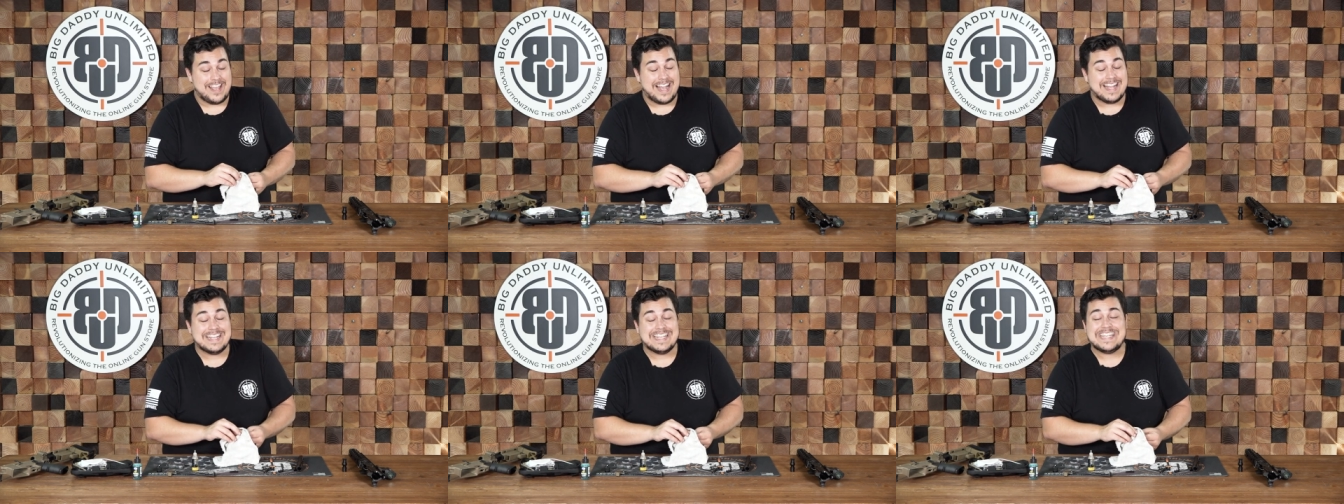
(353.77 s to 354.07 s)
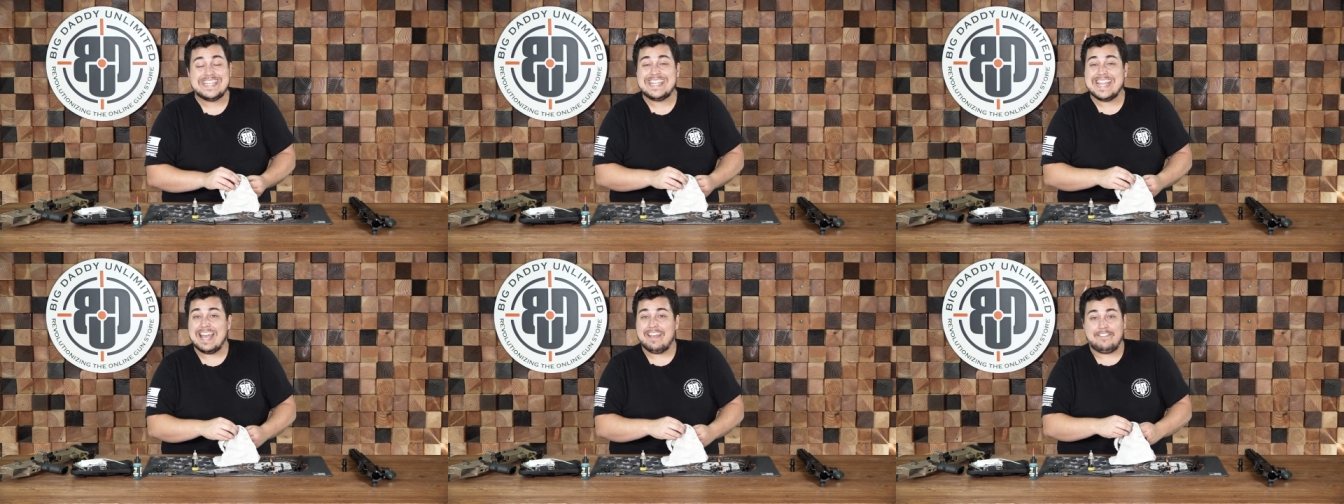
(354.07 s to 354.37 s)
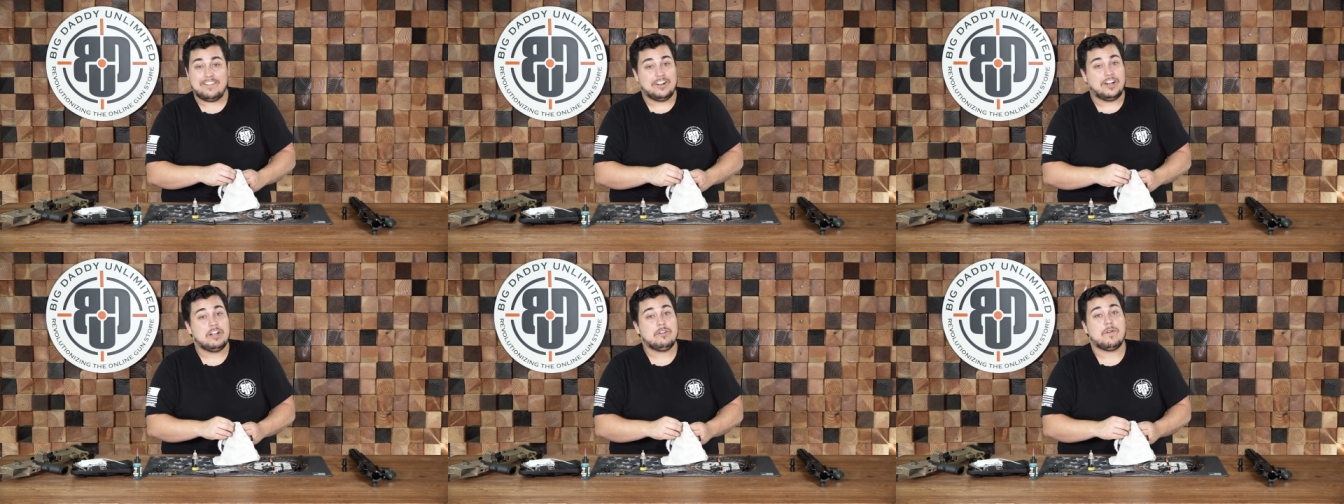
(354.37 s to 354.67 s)
I
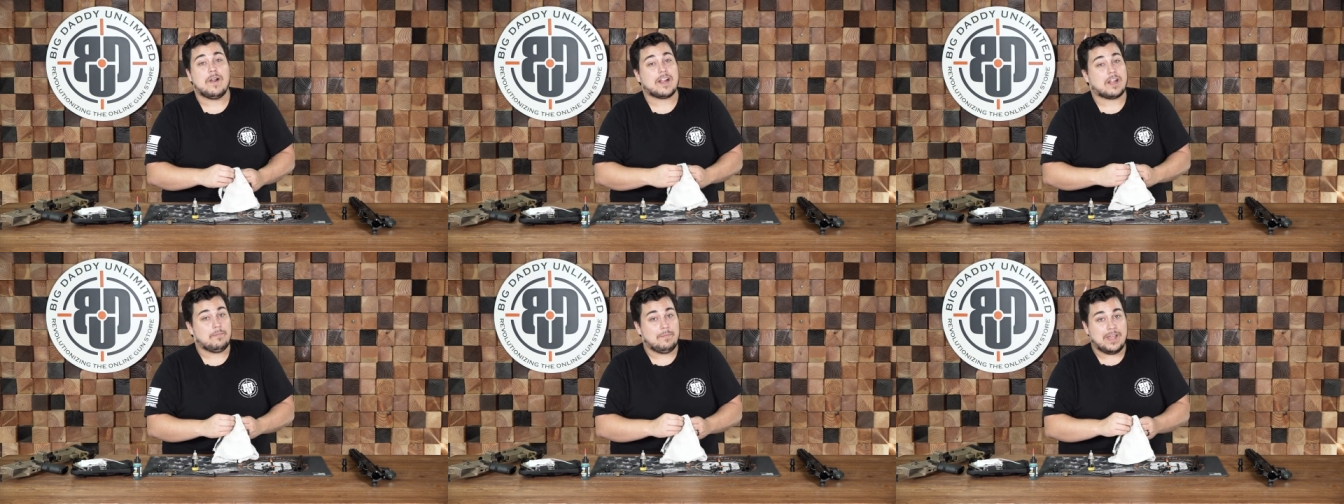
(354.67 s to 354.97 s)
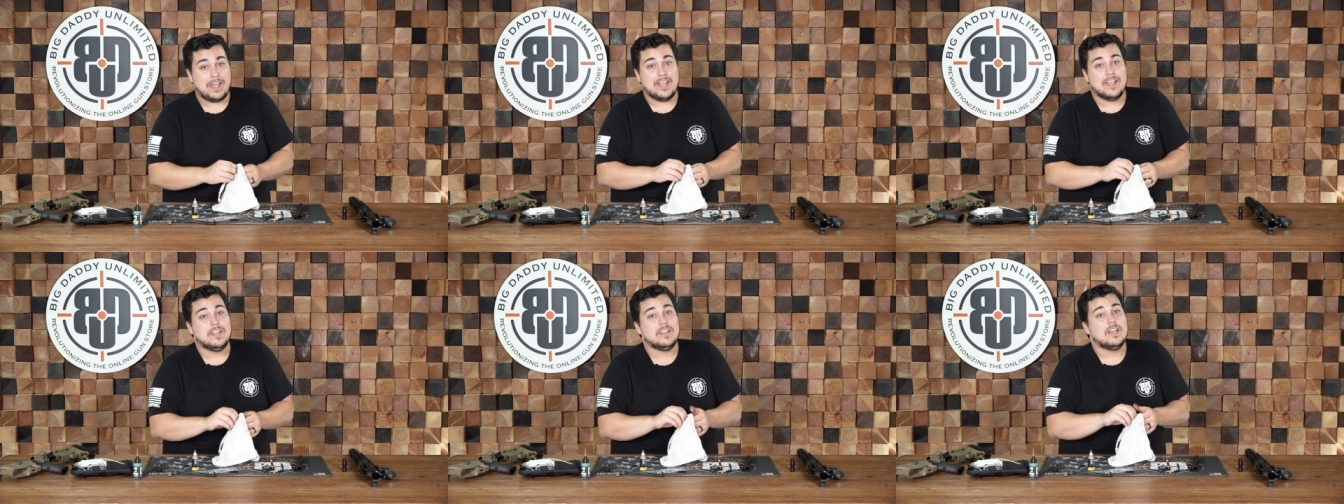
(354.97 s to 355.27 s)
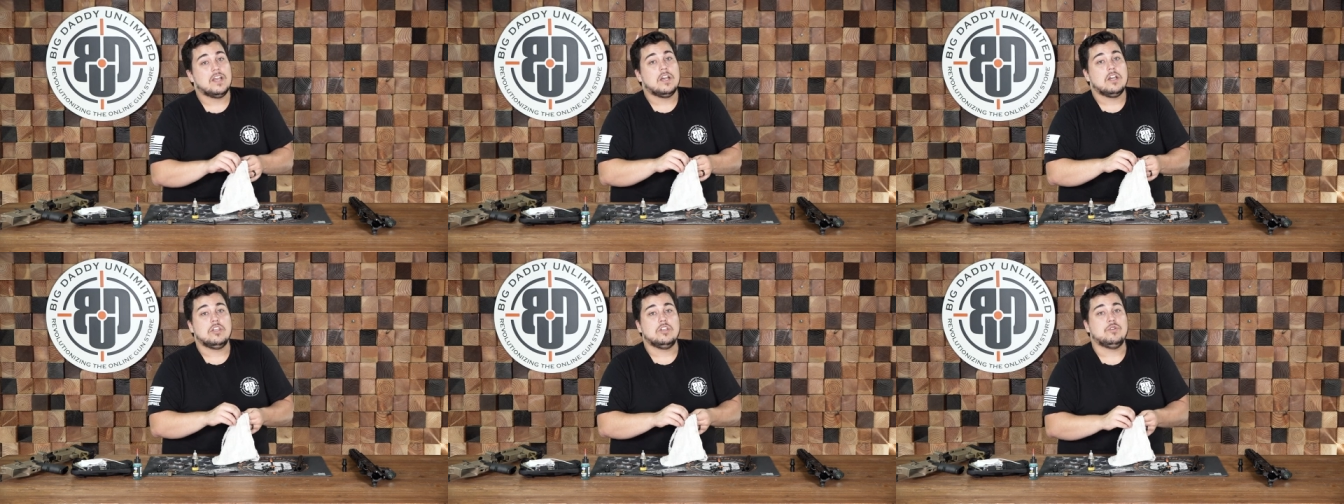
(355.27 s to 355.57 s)
definitely recommend
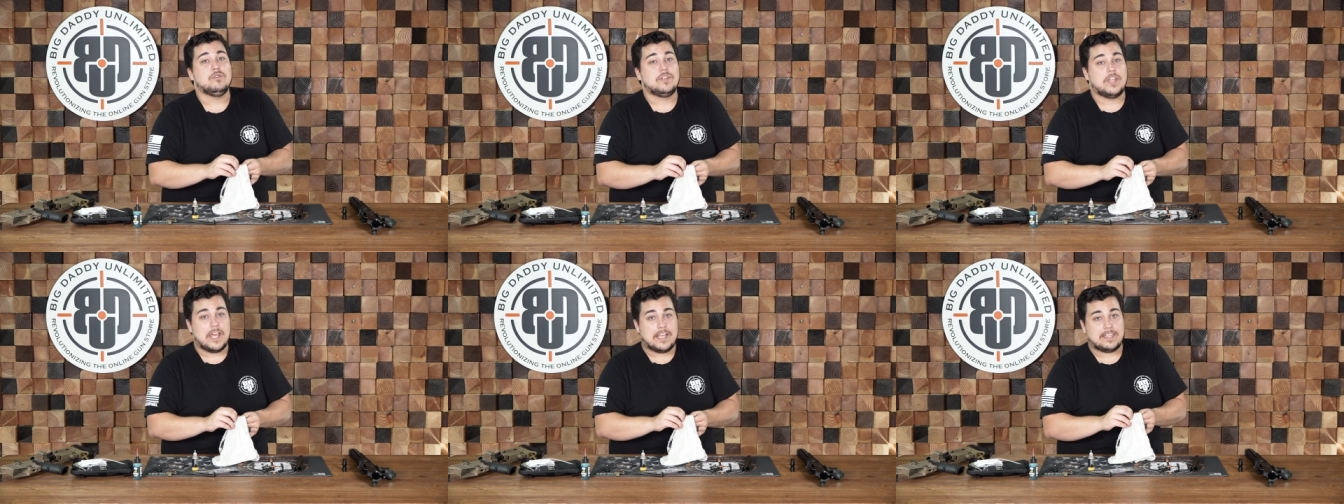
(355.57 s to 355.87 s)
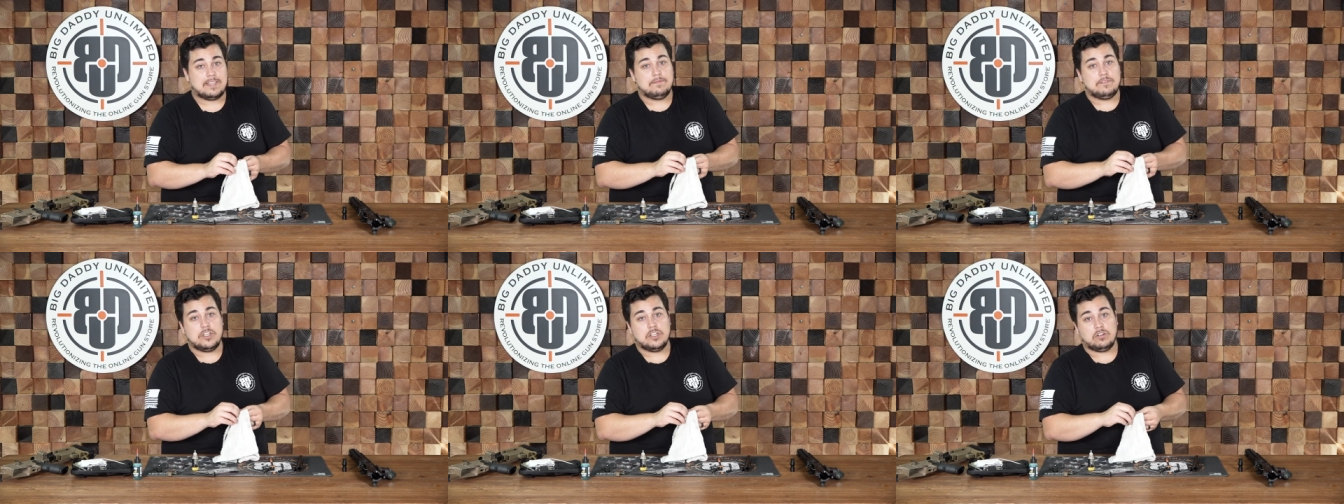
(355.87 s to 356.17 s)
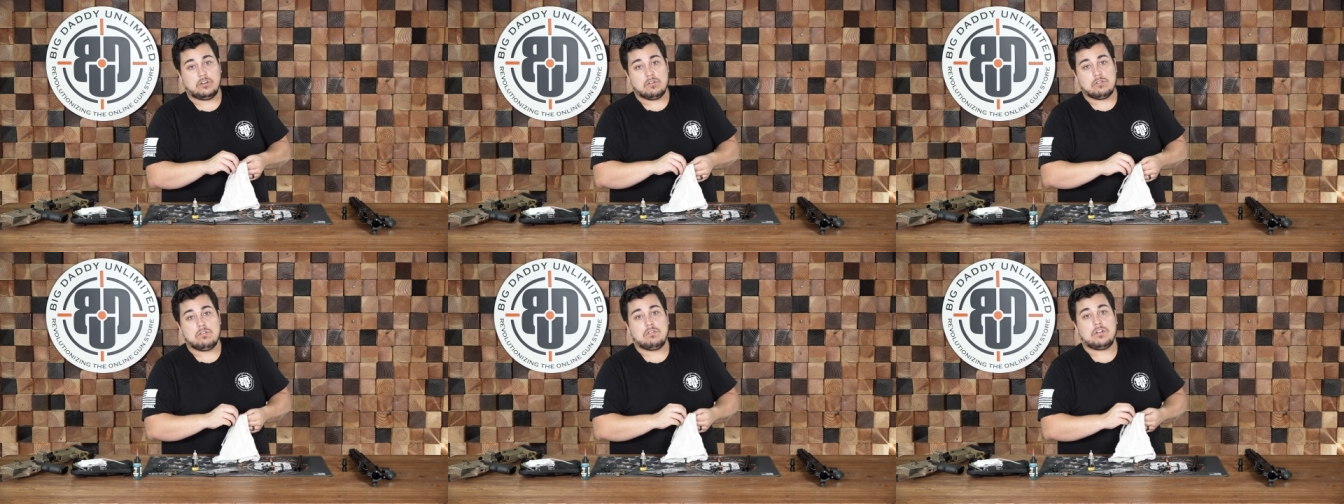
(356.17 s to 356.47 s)
you take them to
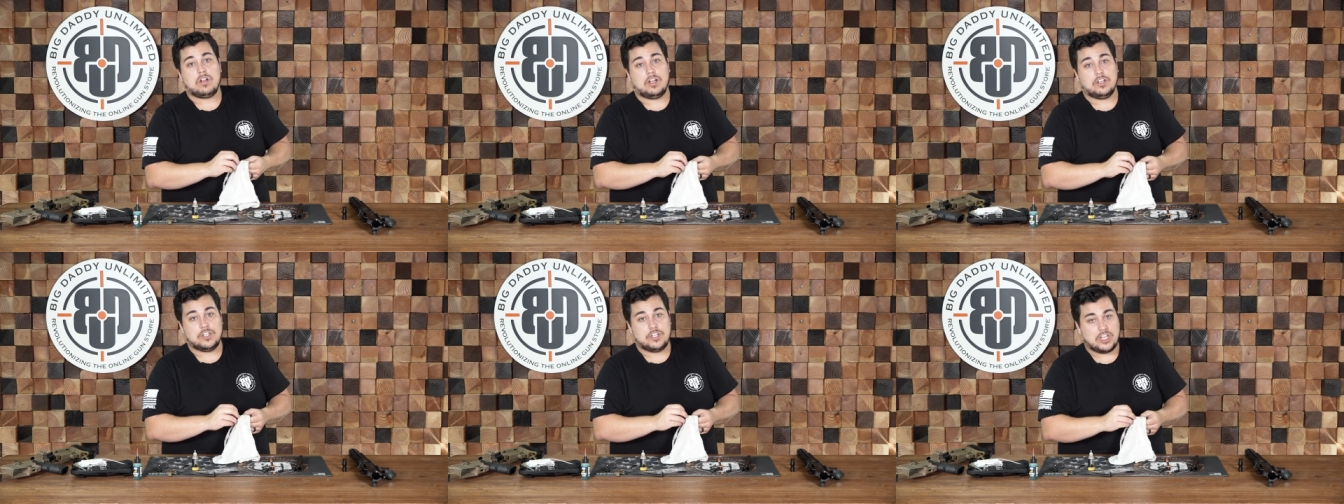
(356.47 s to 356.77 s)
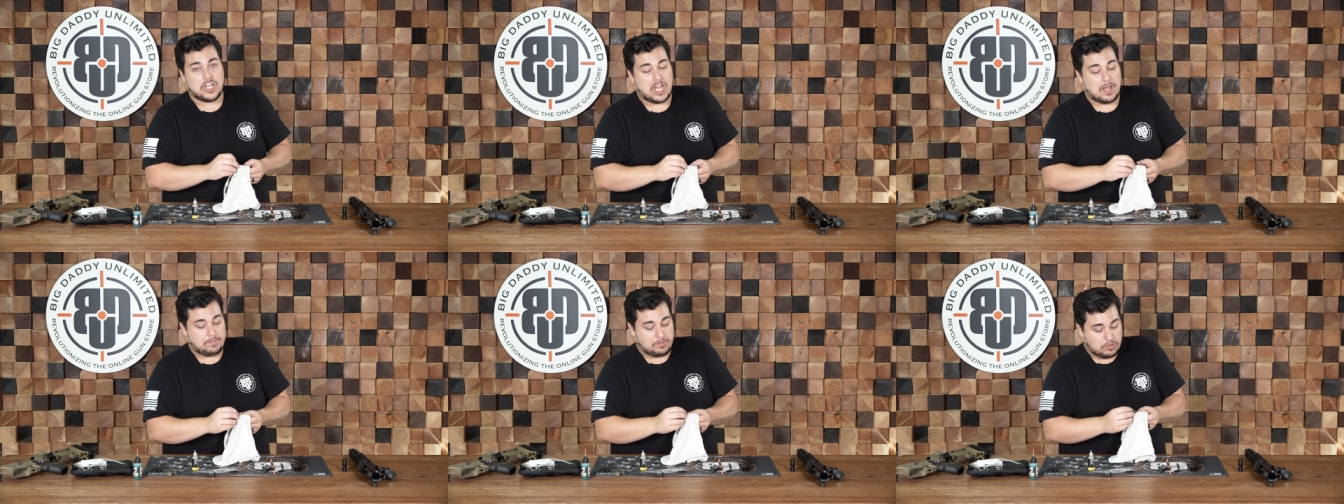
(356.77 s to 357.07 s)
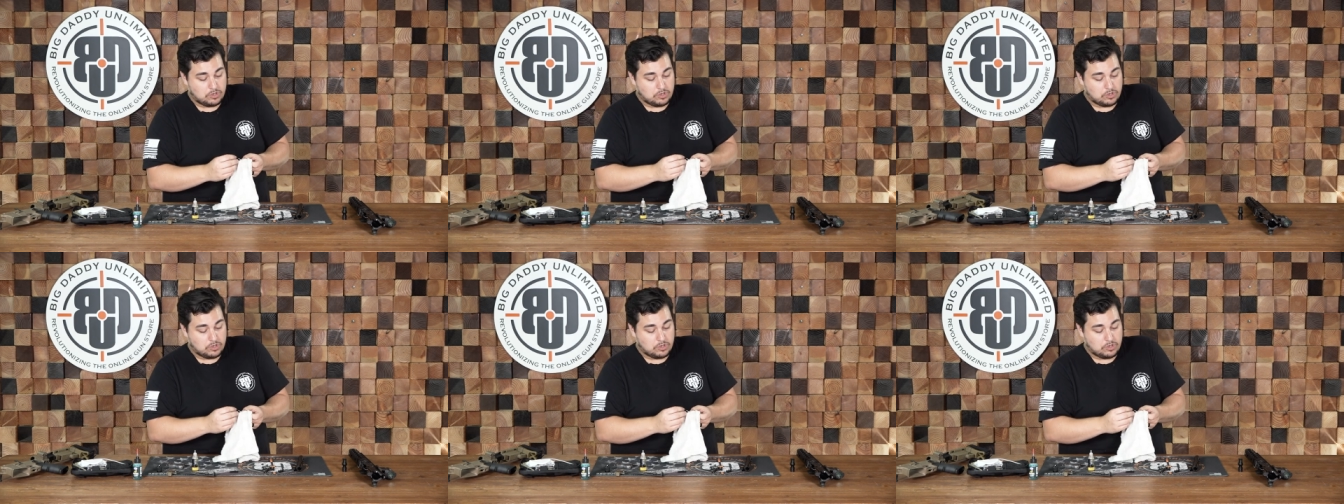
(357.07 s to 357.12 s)
your local gun shop,